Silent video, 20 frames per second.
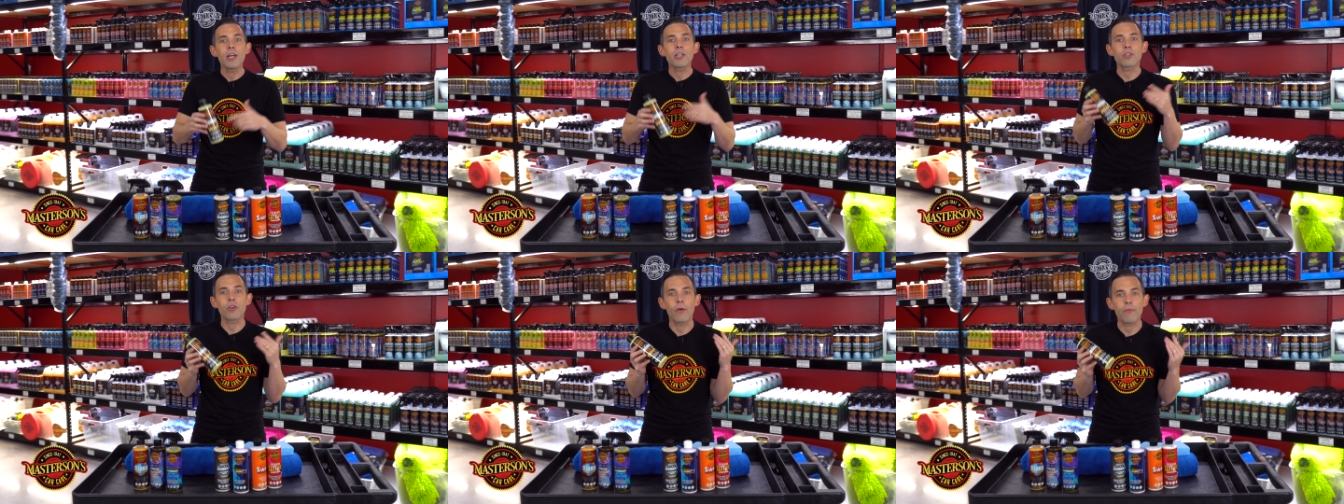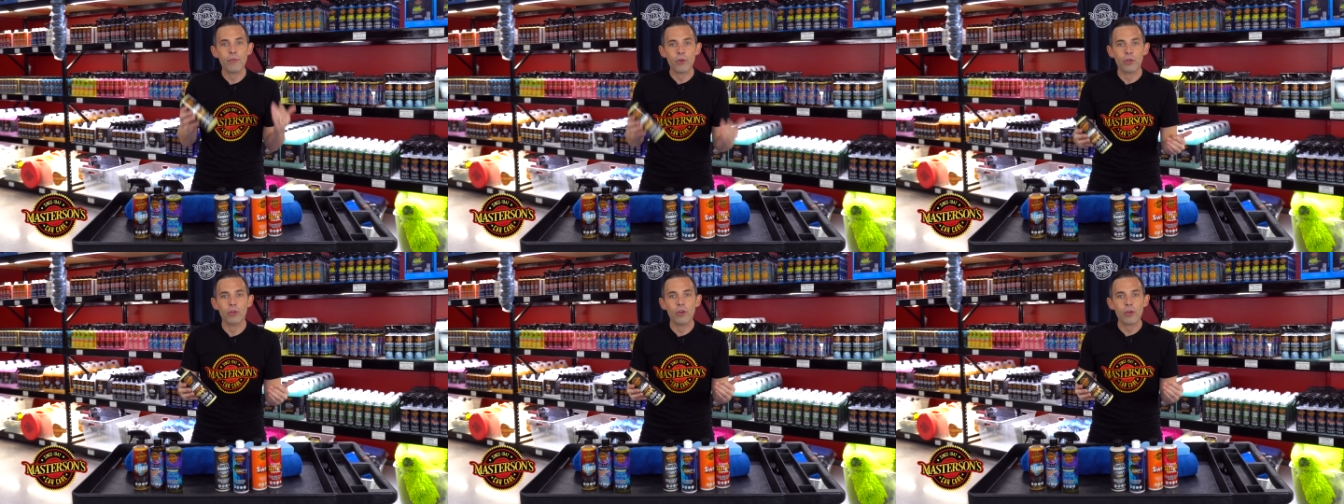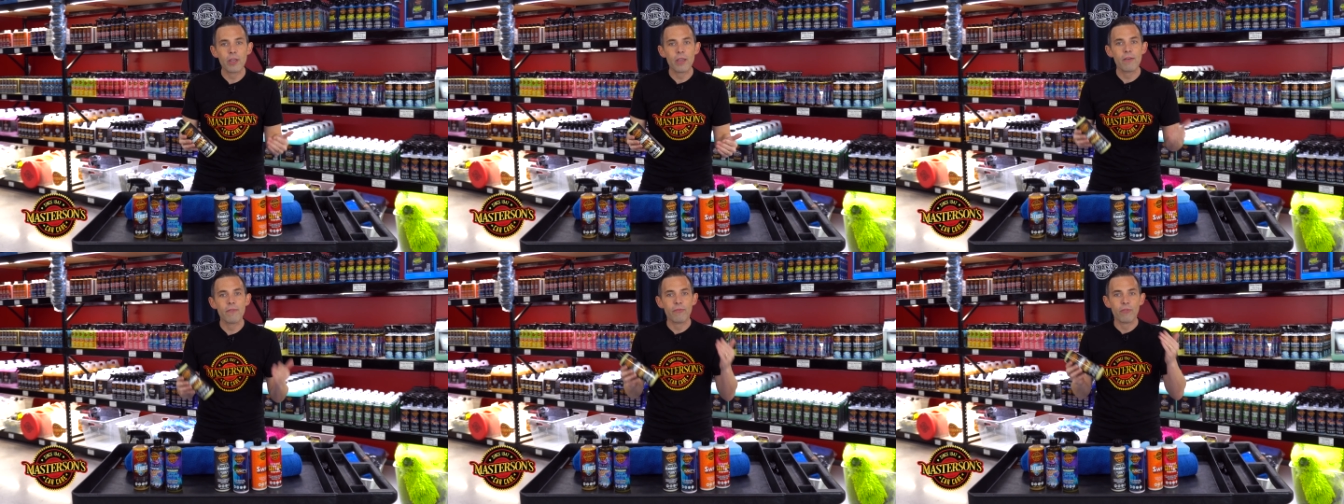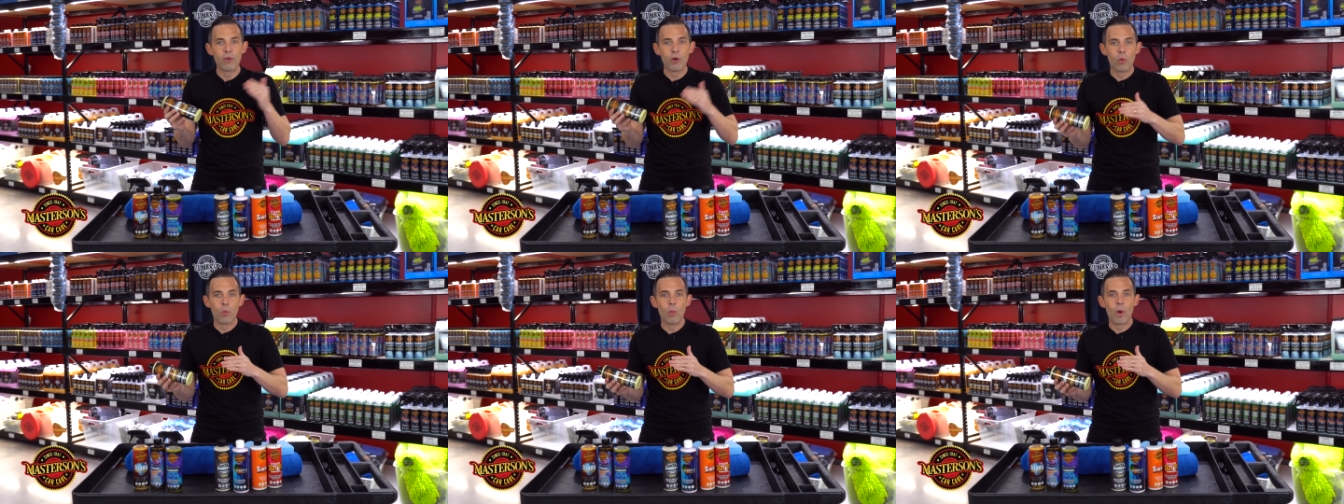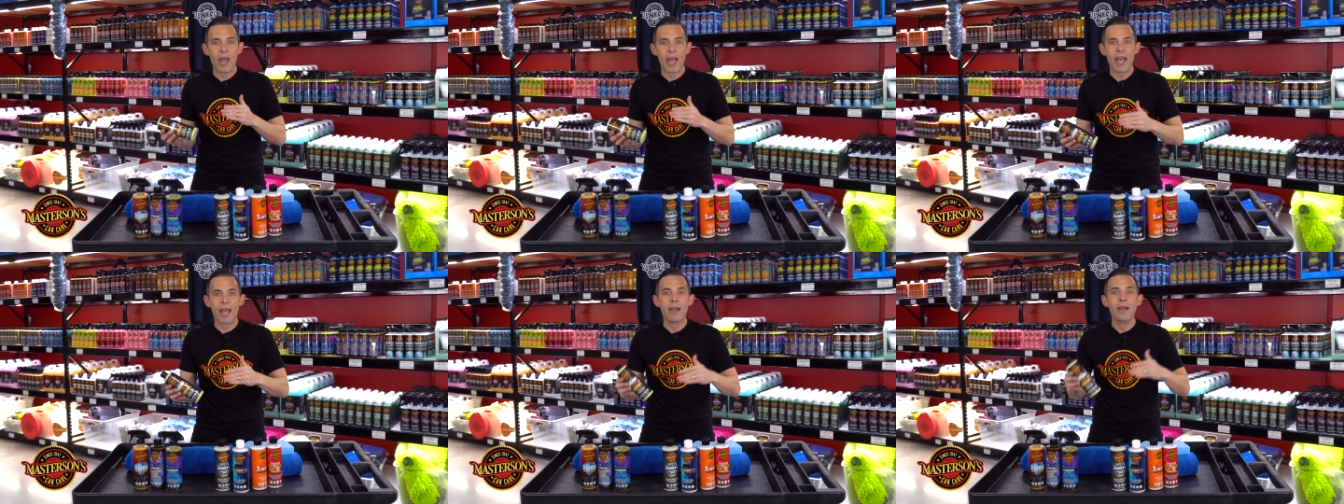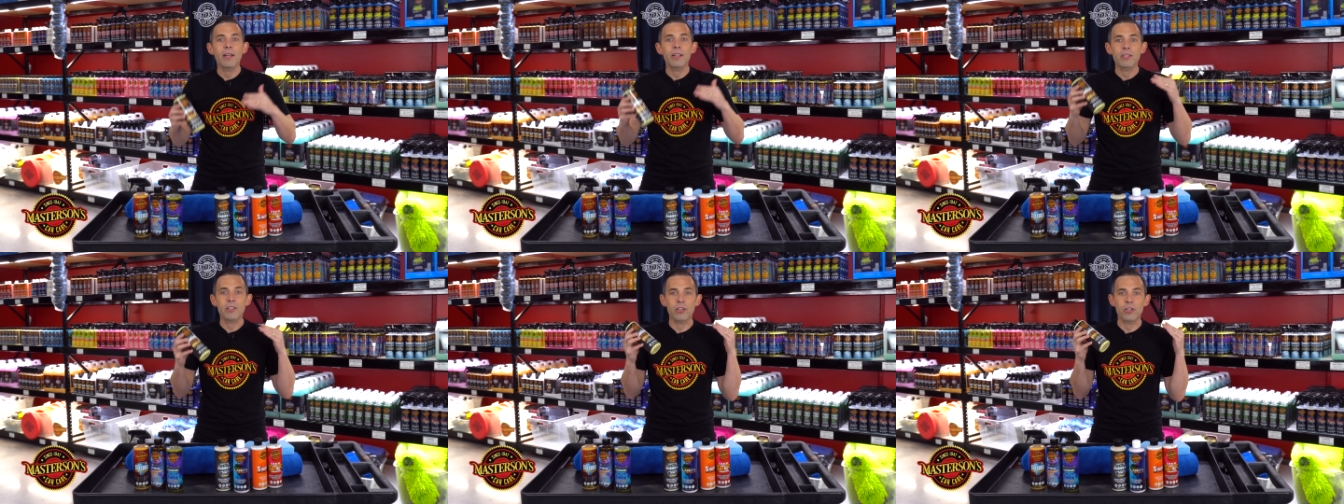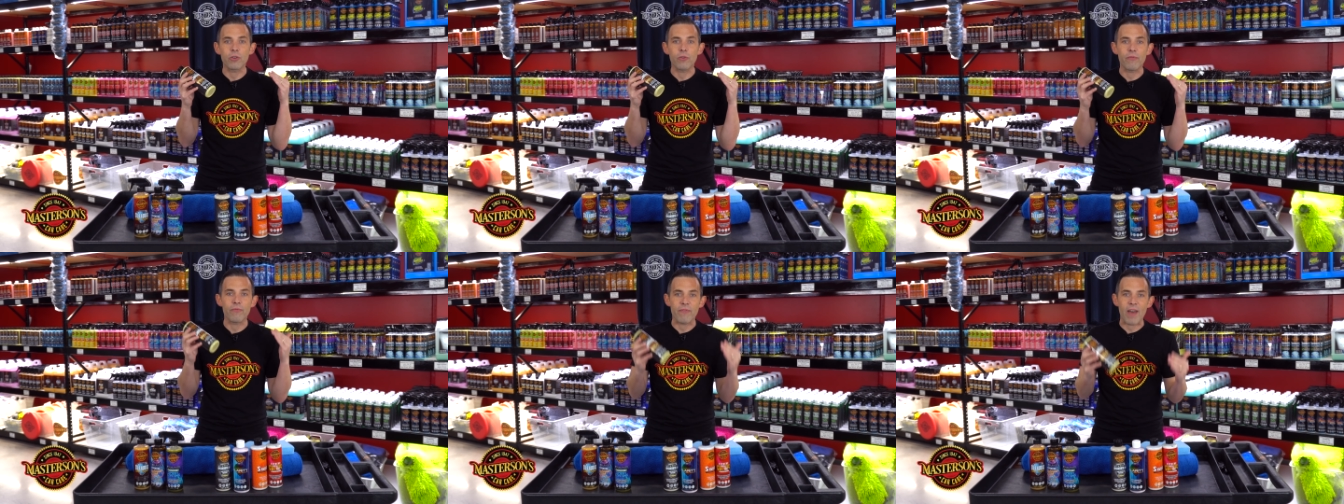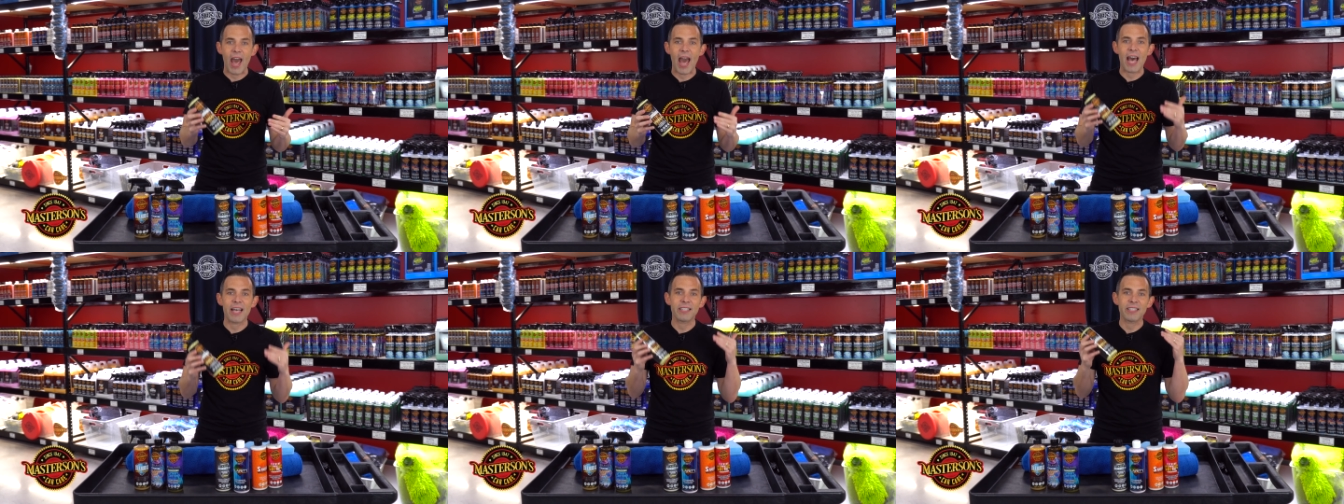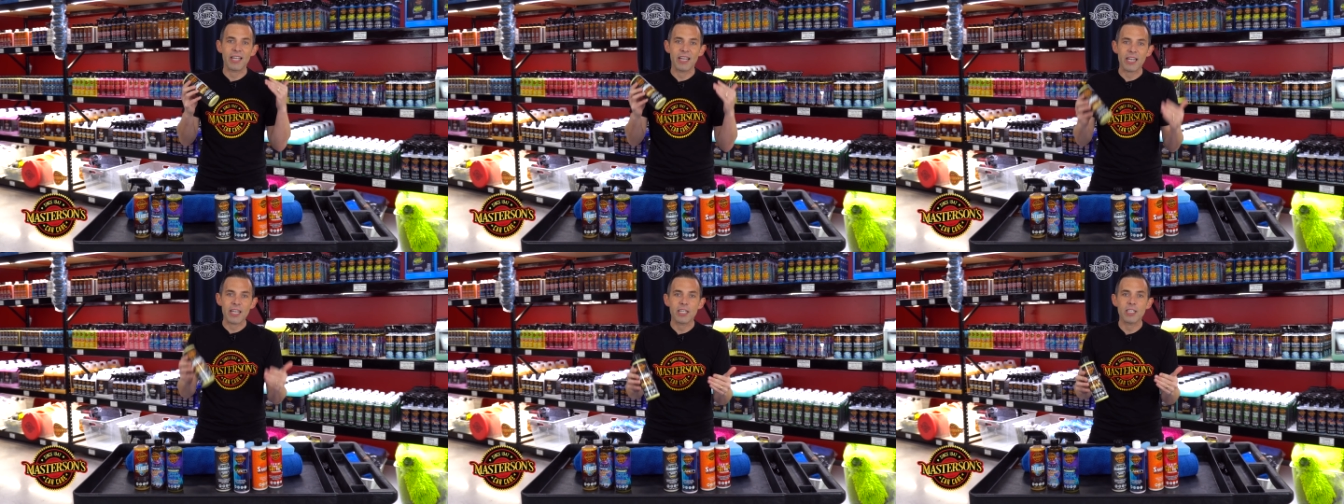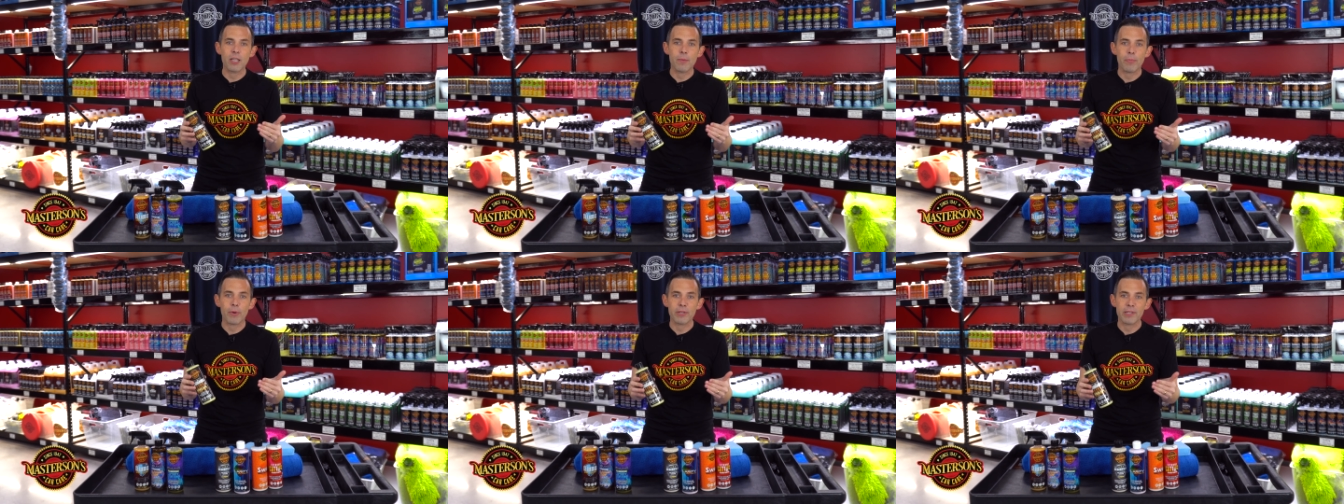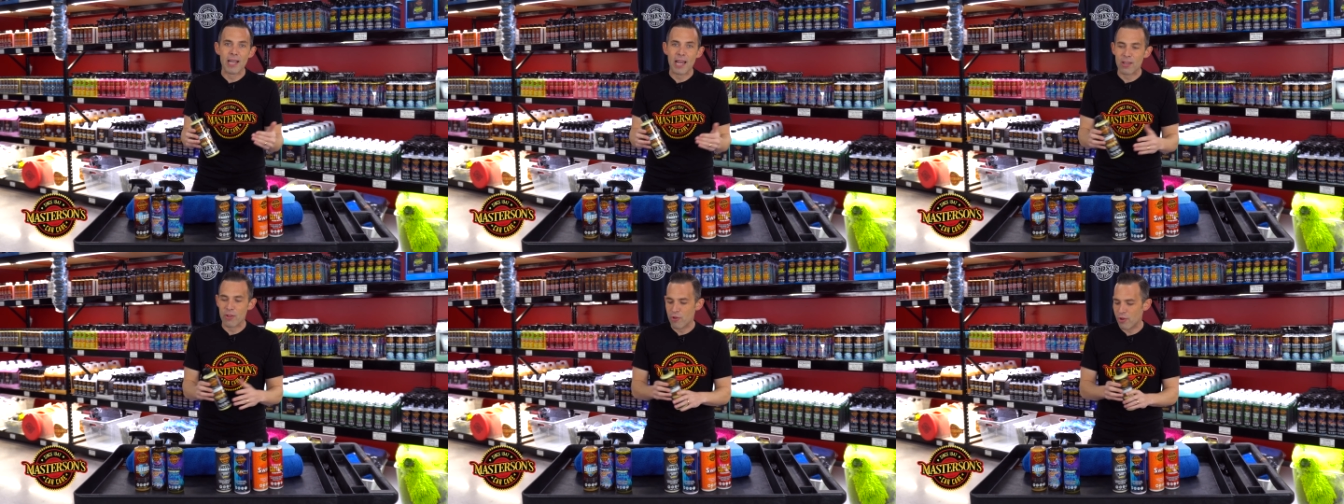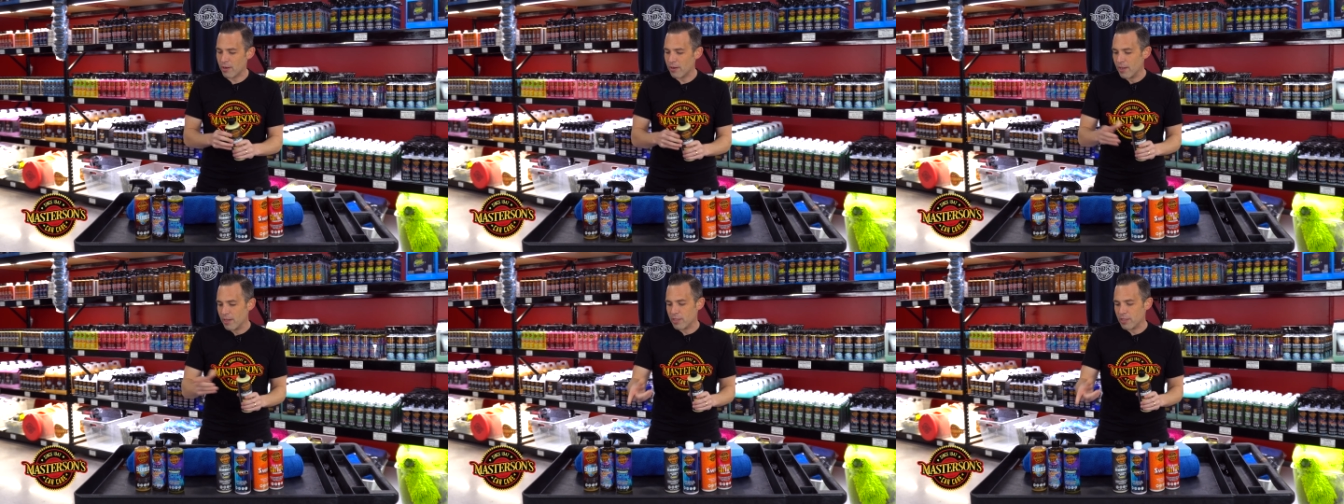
So if you're looking for a way to do fast and easy protection,